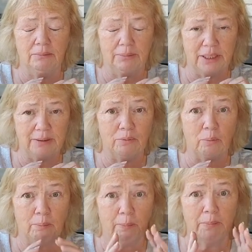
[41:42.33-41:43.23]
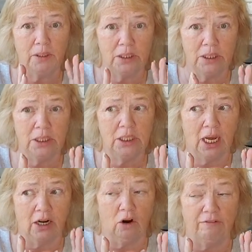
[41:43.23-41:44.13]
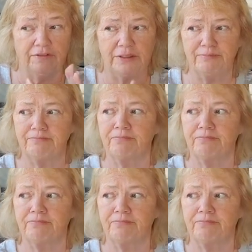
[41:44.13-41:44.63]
but not often.